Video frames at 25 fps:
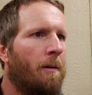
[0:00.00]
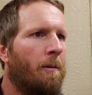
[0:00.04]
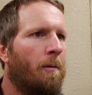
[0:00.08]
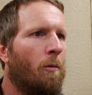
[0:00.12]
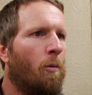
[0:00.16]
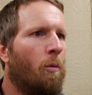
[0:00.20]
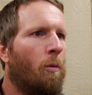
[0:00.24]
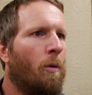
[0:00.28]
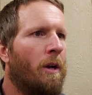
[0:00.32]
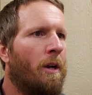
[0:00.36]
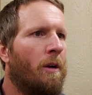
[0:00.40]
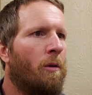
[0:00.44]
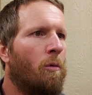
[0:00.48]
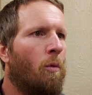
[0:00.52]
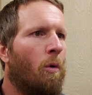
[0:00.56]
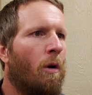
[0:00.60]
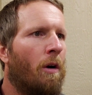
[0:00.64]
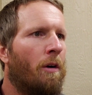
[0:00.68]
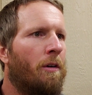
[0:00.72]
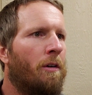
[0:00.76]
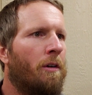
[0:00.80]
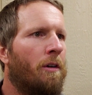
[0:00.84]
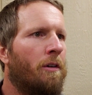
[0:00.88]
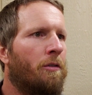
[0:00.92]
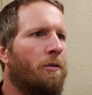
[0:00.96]
When
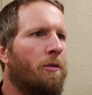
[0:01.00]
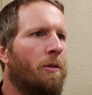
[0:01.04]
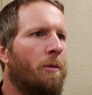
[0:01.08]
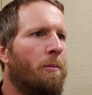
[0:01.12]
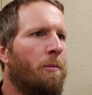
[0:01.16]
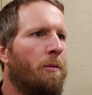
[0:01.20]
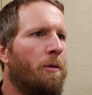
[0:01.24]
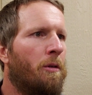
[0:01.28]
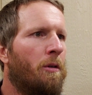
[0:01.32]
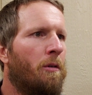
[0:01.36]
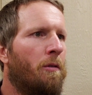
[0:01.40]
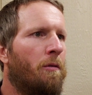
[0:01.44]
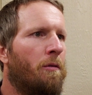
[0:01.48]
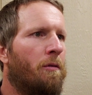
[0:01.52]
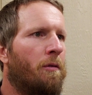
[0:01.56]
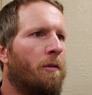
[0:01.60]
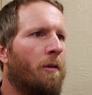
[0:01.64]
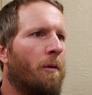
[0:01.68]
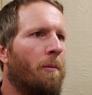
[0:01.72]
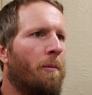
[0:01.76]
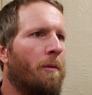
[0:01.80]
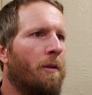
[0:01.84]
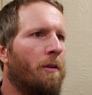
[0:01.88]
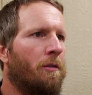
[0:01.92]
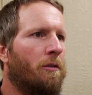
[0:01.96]
water is removed
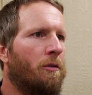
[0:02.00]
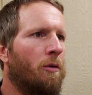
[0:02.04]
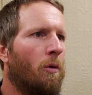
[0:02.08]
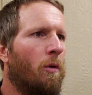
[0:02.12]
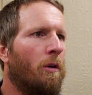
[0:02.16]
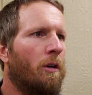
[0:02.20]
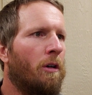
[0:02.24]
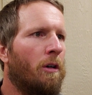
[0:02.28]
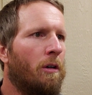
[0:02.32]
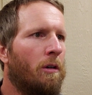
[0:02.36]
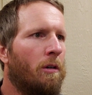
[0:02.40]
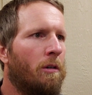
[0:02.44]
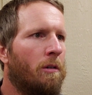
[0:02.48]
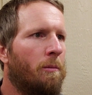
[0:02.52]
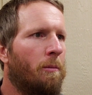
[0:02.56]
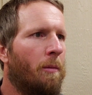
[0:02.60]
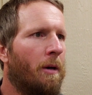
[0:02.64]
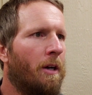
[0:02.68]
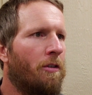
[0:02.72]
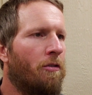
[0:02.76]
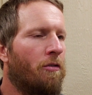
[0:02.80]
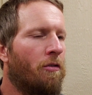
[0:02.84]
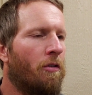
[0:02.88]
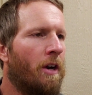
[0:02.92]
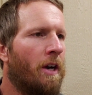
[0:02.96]
from the soil
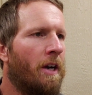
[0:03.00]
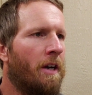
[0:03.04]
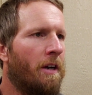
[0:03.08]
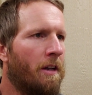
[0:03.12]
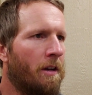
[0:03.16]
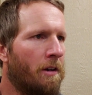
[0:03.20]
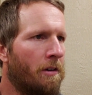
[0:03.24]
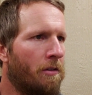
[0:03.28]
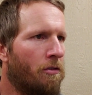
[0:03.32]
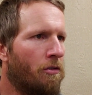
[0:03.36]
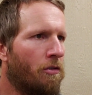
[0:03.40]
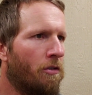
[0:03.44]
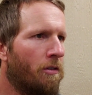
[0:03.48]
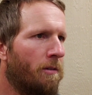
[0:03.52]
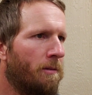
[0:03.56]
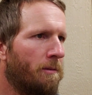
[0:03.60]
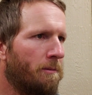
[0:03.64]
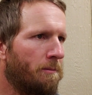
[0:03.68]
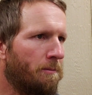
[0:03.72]
by drainage,